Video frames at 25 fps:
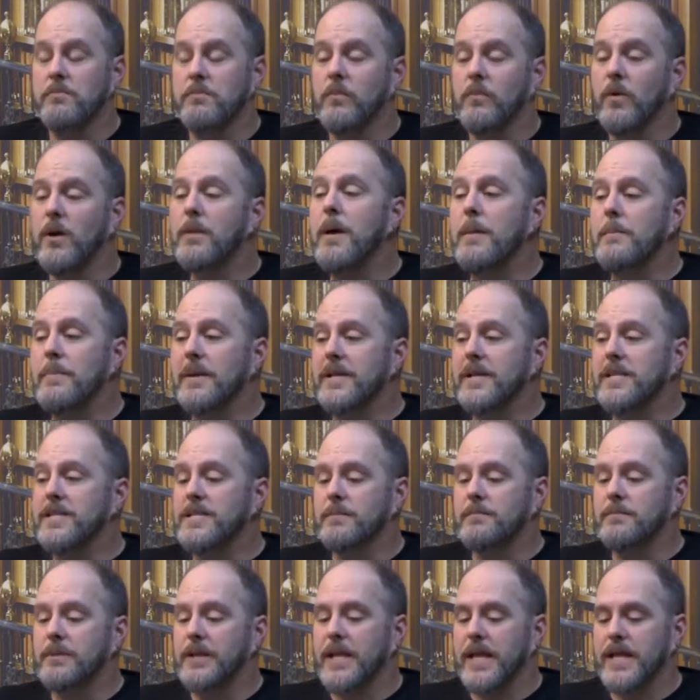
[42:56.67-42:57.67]
one of my biggest
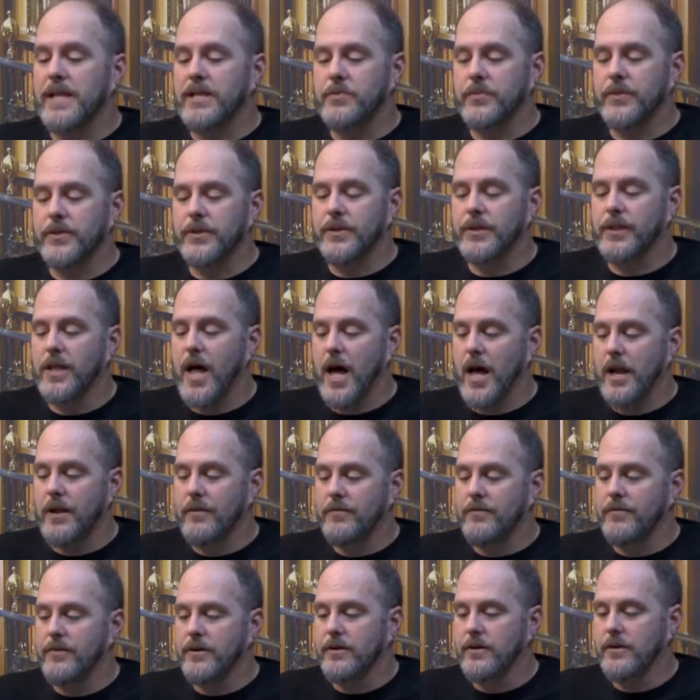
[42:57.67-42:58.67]
complaints with a lot
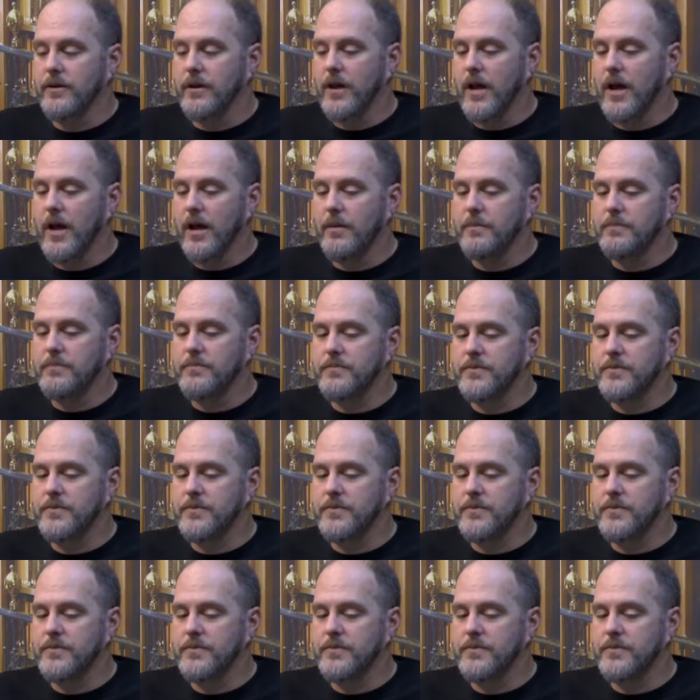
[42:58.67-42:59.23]
of the um,